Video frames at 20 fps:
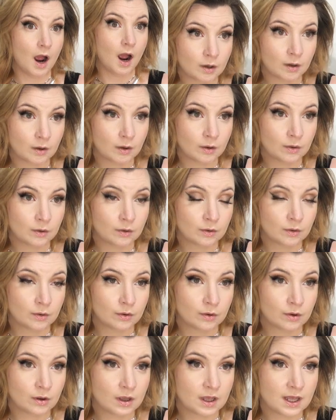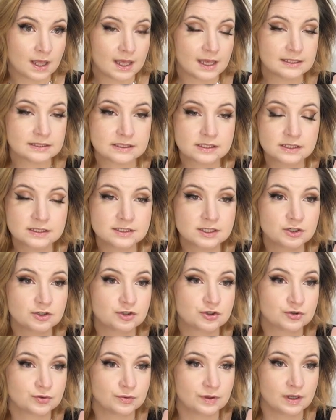Roger! Is this a
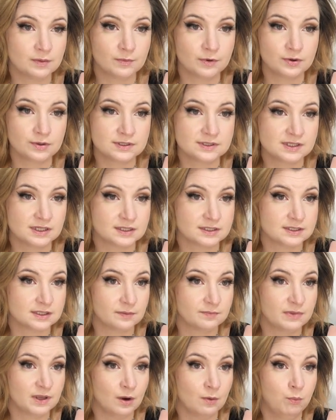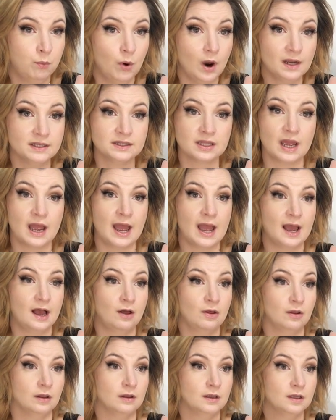dream or is it something? What the
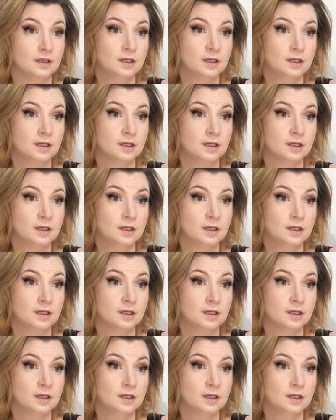hell?